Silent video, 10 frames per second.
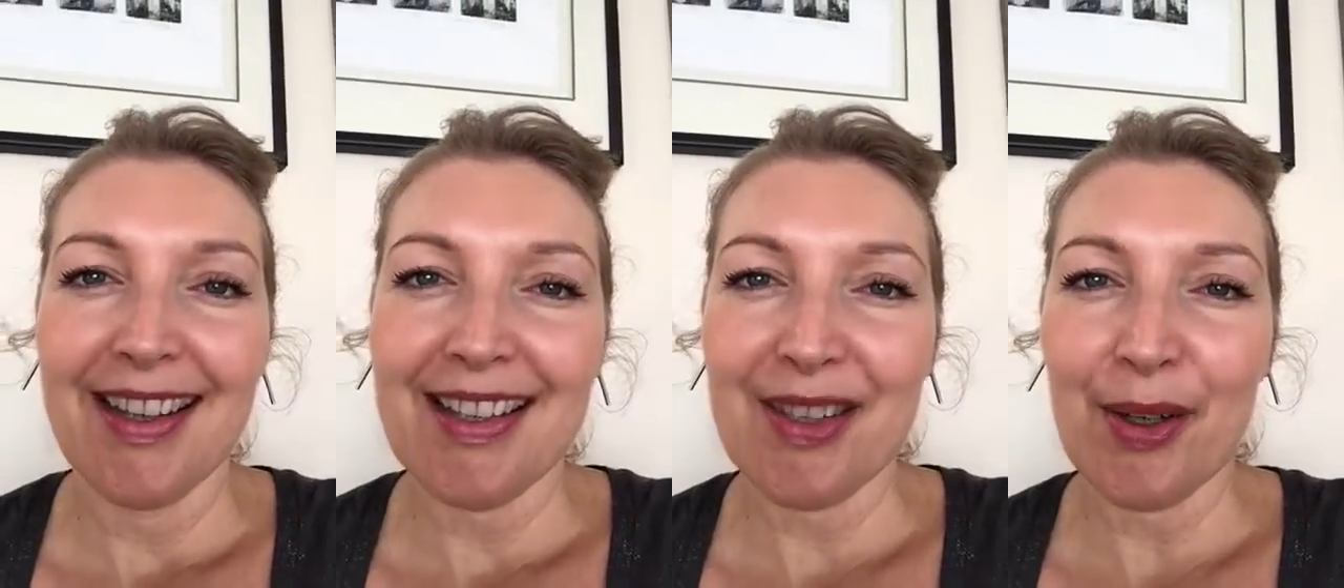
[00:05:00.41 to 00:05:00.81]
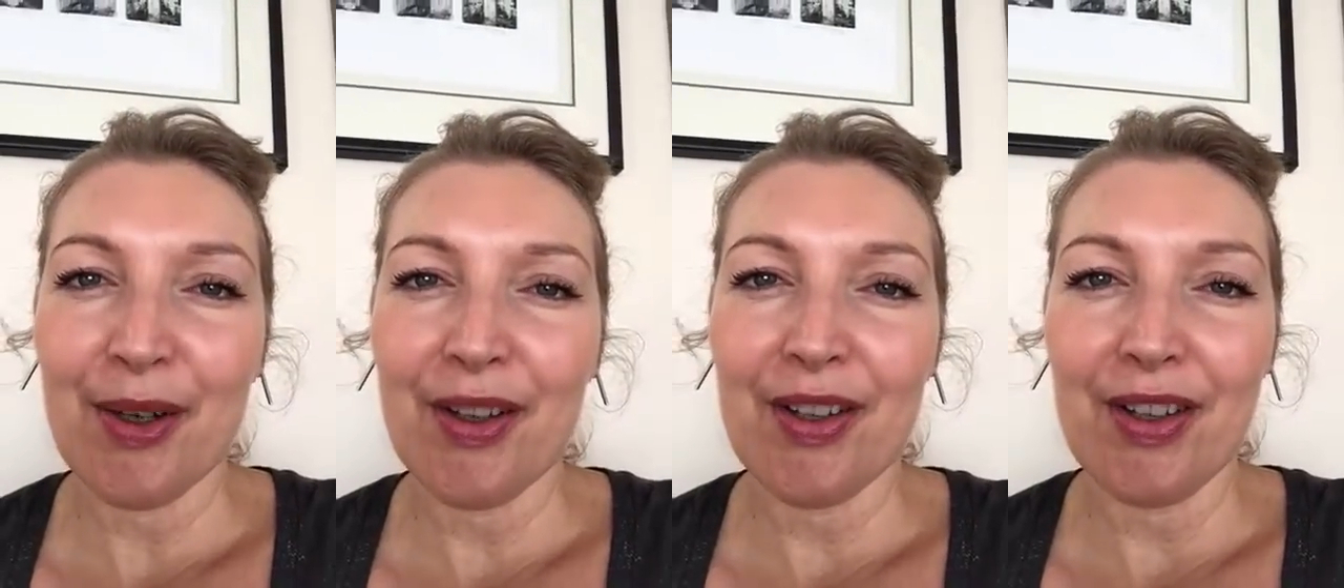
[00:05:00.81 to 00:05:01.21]
So
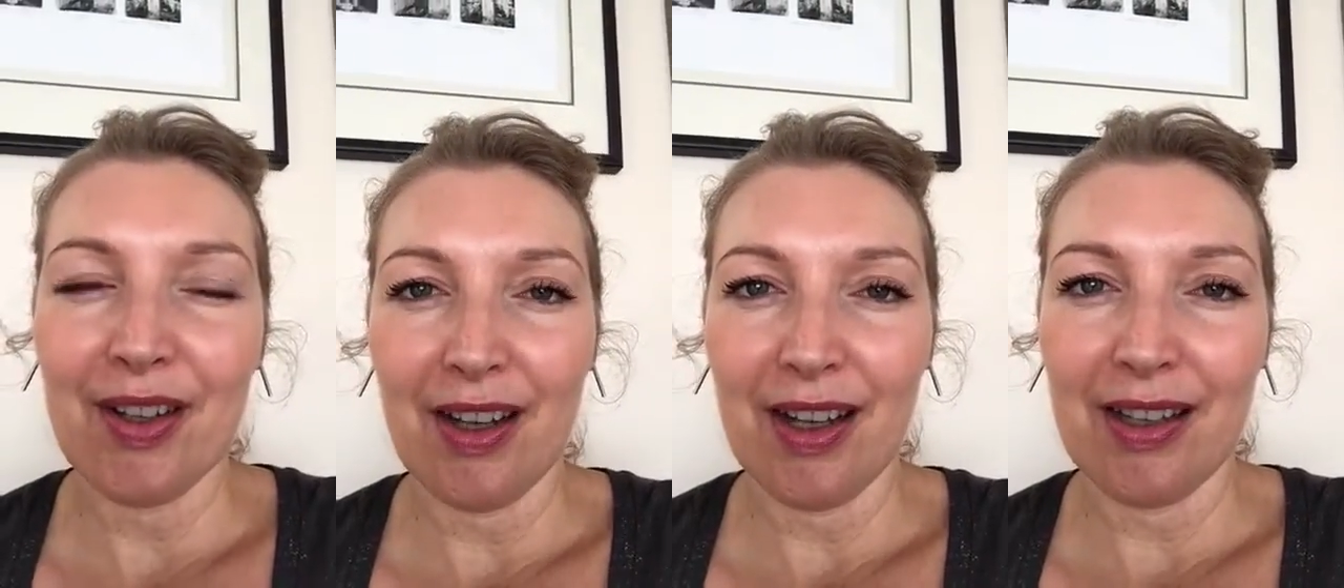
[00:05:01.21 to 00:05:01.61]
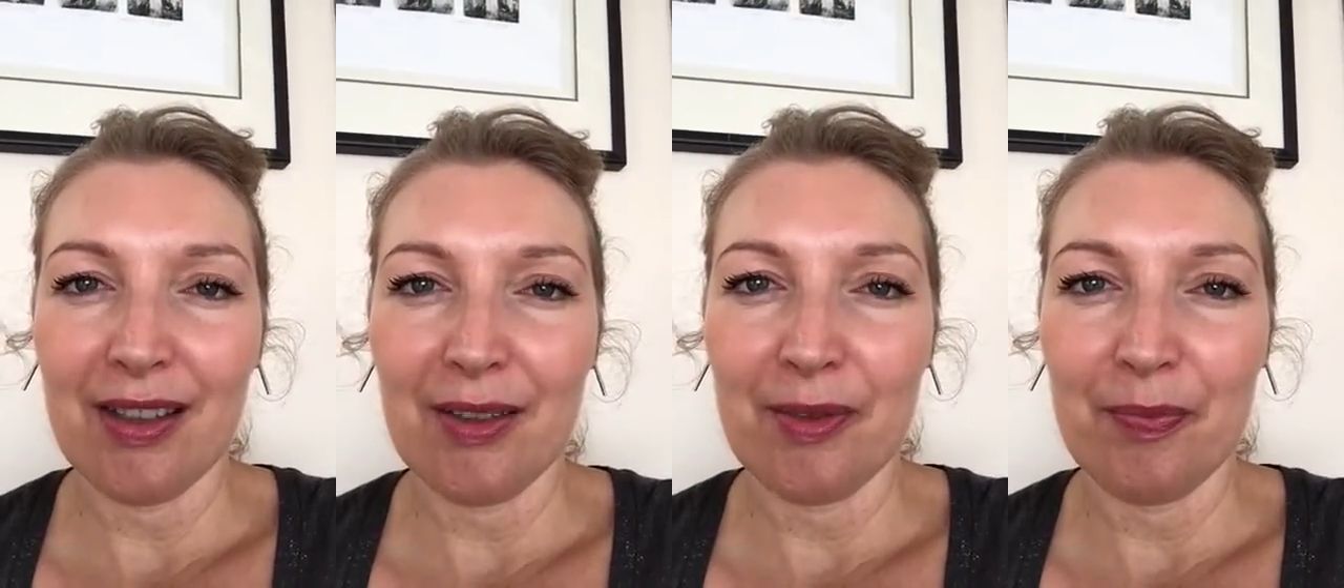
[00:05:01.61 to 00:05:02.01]

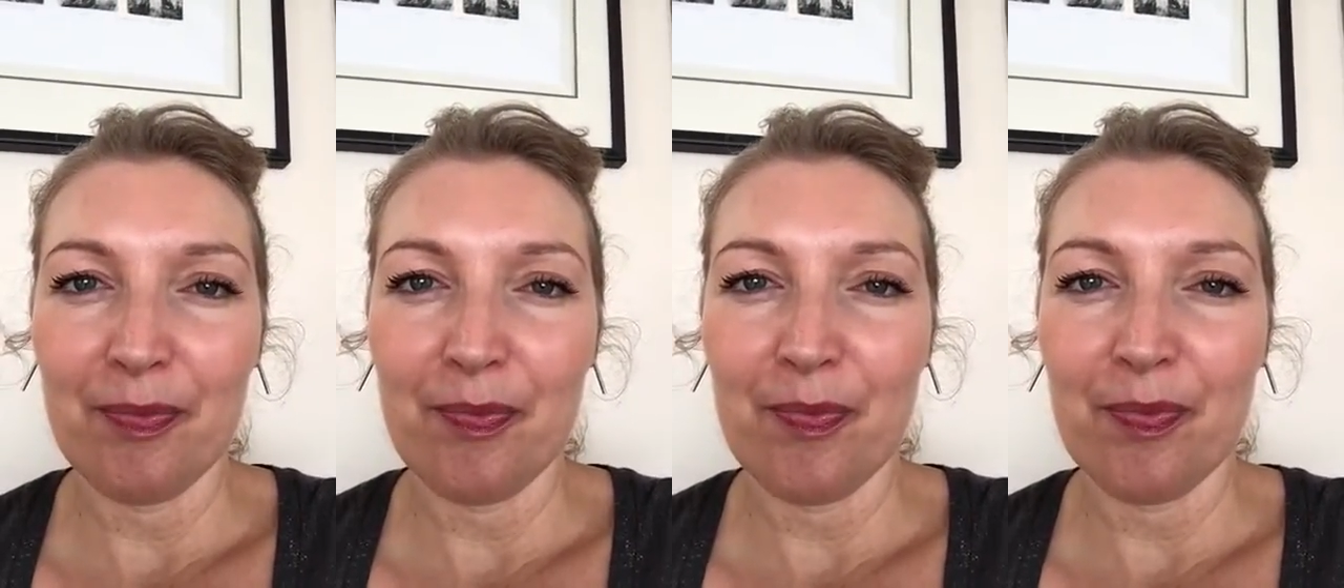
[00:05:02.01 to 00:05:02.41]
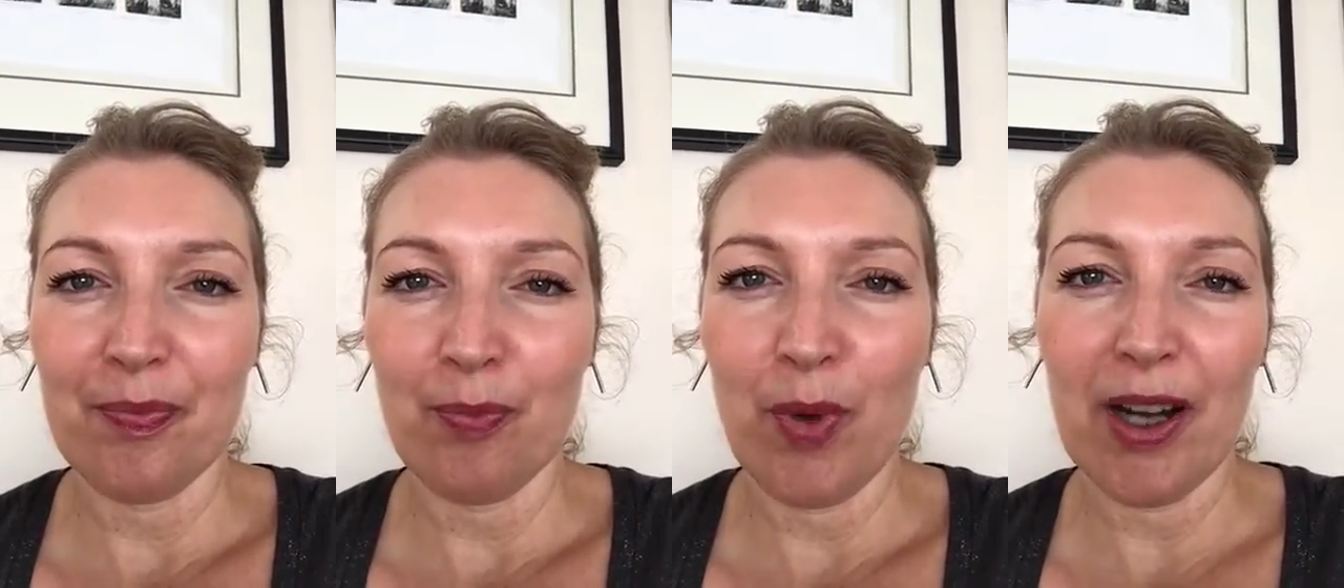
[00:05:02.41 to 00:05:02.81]
um,
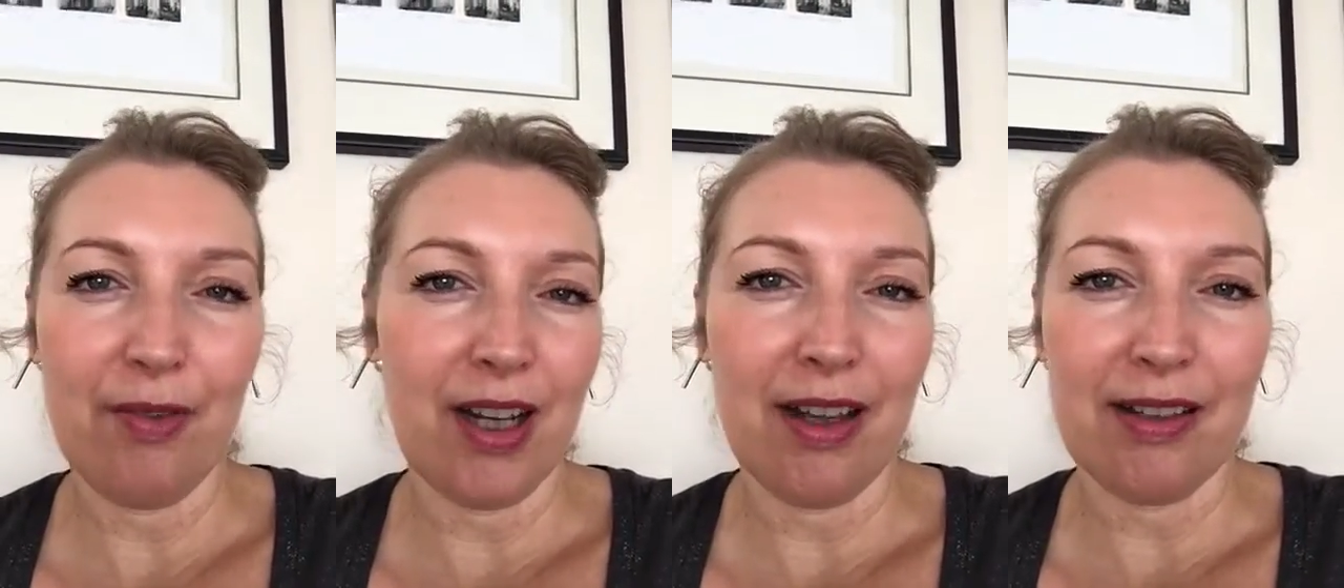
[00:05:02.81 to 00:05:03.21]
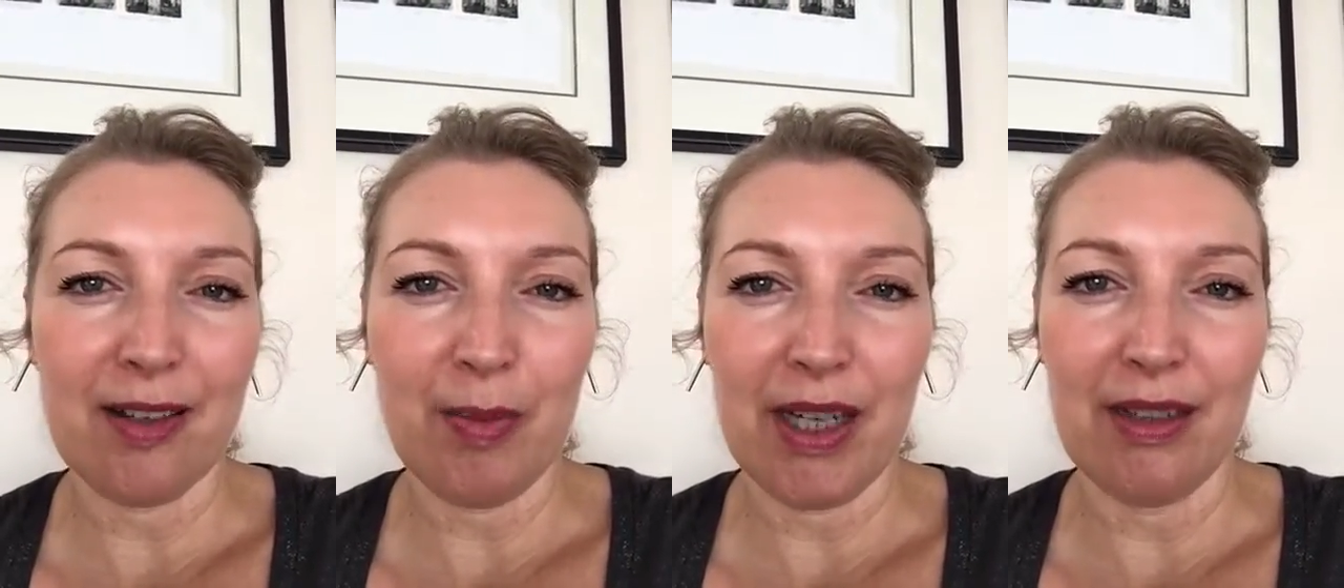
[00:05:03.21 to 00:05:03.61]
when I realise
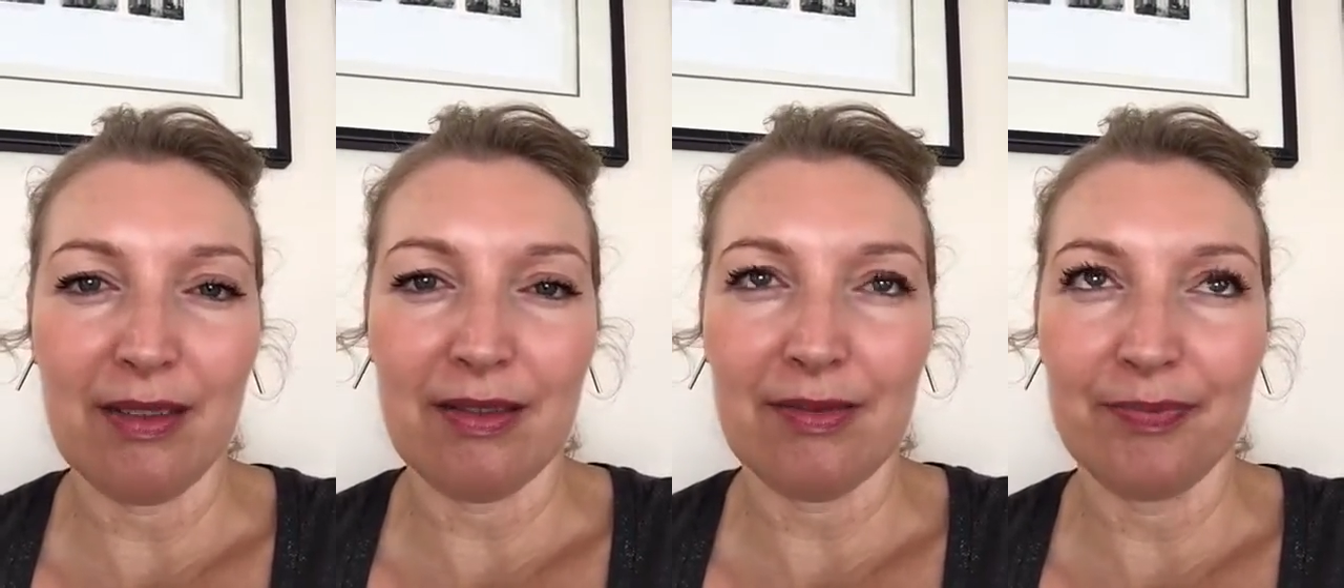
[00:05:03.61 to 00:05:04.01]
it's been